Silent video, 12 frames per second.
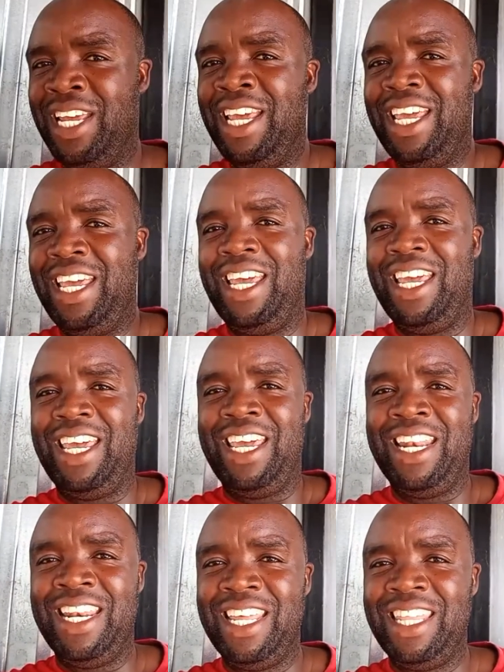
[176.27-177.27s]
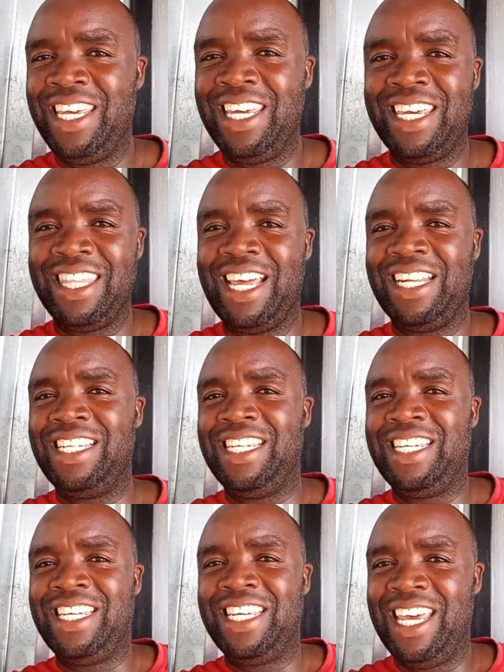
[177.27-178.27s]
and think that he
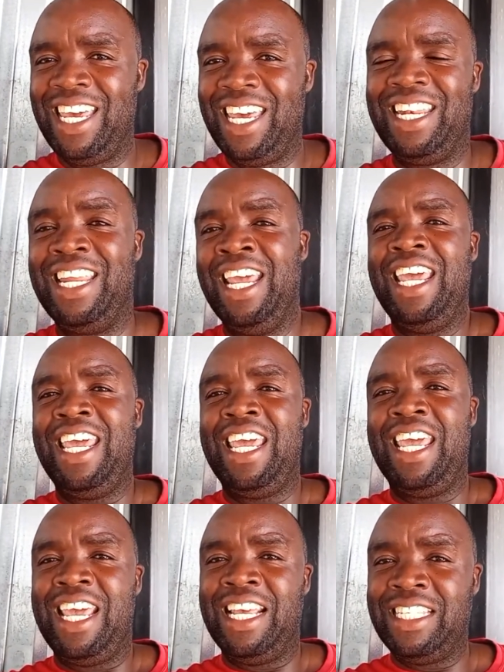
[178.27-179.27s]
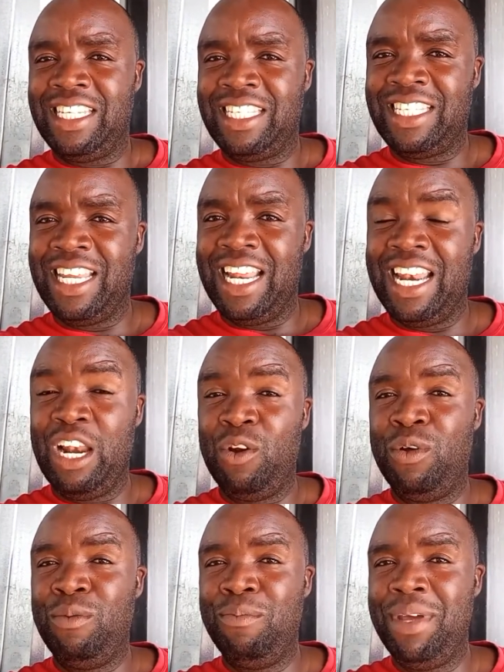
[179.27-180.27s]
can, as a
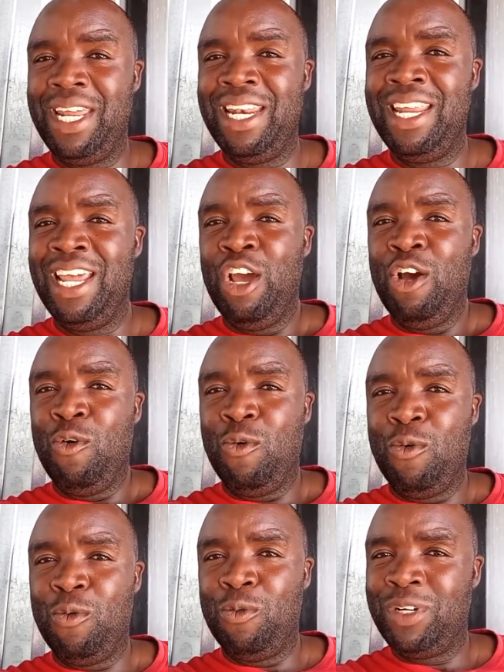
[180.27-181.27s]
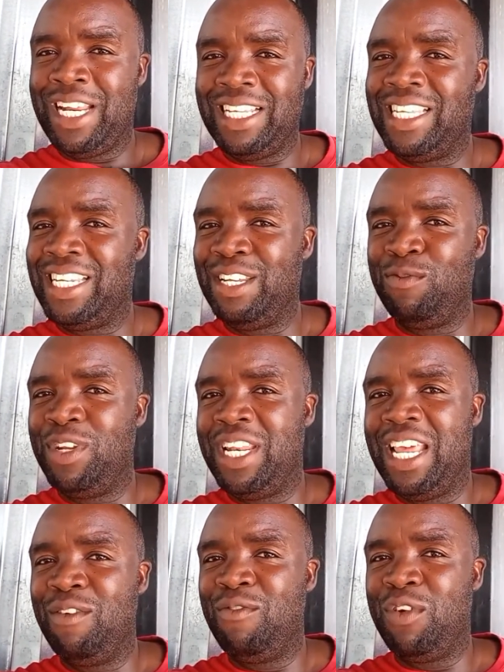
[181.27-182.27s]
standalone man who doesn't even
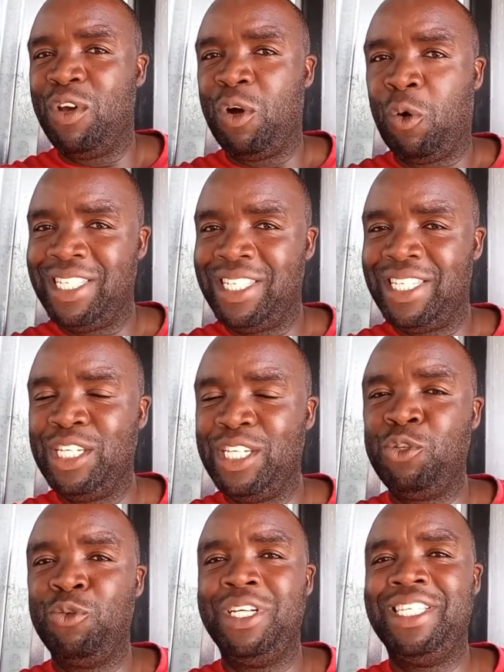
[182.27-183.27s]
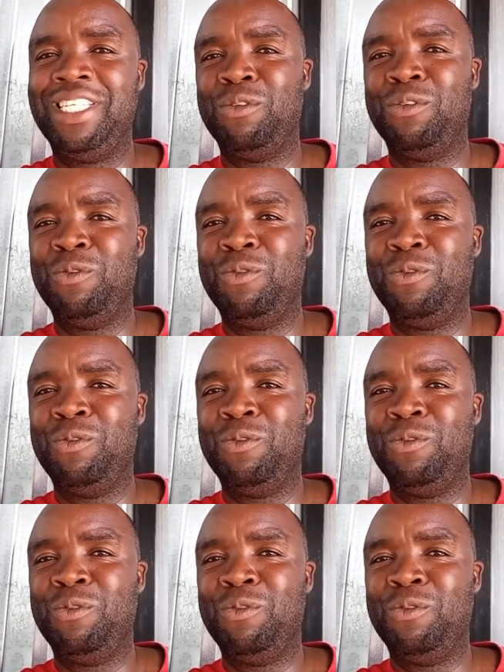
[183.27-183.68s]
have a constituency within